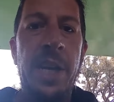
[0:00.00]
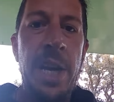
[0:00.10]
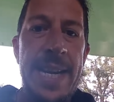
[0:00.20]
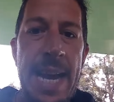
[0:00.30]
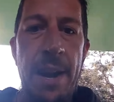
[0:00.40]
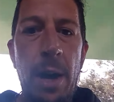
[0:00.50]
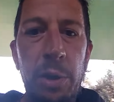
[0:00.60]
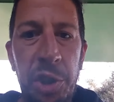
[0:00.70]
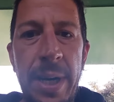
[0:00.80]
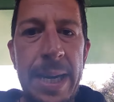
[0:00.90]
cut down a
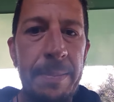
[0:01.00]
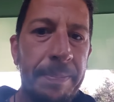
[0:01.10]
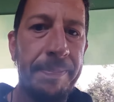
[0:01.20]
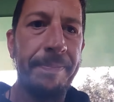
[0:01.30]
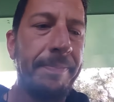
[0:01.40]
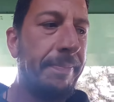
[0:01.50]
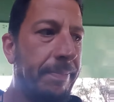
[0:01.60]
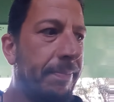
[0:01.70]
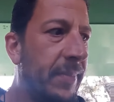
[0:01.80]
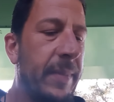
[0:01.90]
whole tree.
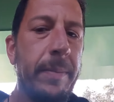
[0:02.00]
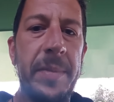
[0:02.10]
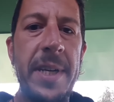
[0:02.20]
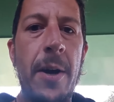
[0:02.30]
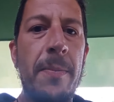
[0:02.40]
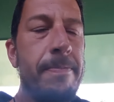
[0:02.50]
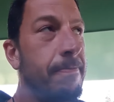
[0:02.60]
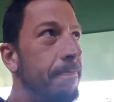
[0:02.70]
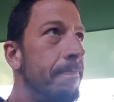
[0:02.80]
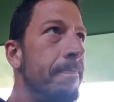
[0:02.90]
So
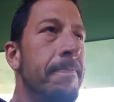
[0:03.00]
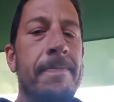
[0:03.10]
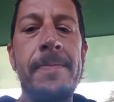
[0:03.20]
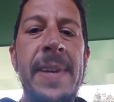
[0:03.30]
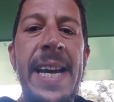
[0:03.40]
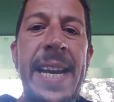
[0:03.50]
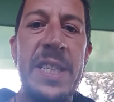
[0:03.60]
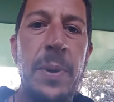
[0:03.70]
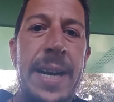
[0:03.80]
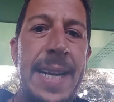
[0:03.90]
it
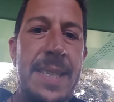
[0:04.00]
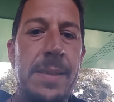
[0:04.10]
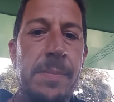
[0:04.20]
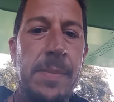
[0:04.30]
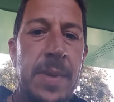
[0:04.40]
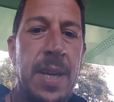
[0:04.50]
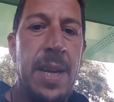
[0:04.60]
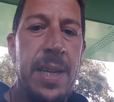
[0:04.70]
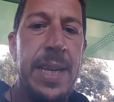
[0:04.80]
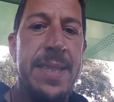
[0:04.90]
is what it is.
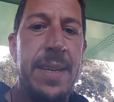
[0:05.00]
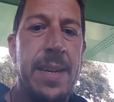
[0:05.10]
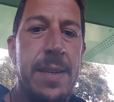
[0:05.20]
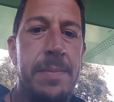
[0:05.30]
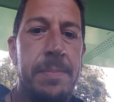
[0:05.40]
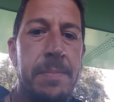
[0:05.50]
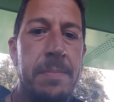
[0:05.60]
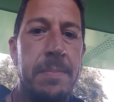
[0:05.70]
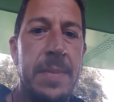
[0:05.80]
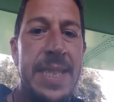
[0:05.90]
Let's uh,
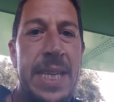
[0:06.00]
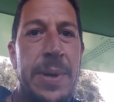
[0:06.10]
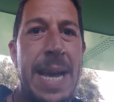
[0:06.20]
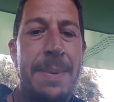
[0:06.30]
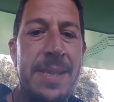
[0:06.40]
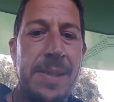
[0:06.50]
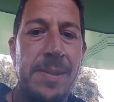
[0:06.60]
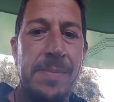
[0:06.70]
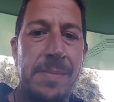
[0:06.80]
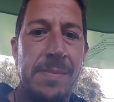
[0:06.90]
let's see what happens.
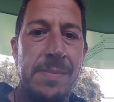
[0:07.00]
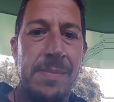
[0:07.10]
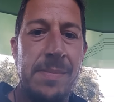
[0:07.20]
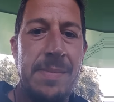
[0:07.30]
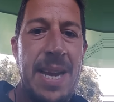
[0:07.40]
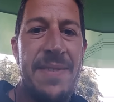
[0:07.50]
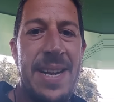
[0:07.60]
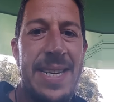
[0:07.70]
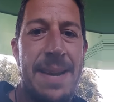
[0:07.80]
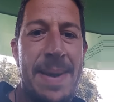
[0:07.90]
Have a
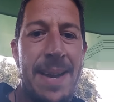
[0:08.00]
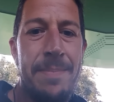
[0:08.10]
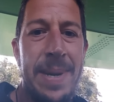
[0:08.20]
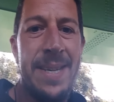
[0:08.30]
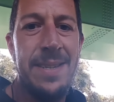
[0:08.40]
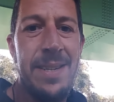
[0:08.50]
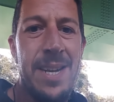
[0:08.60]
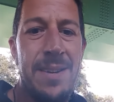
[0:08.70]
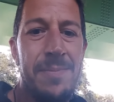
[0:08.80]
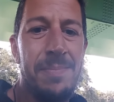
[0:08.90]
nice day, man. Peace.
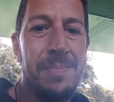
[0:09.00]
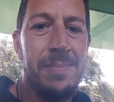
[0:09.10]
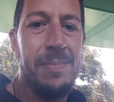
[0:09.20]
Love.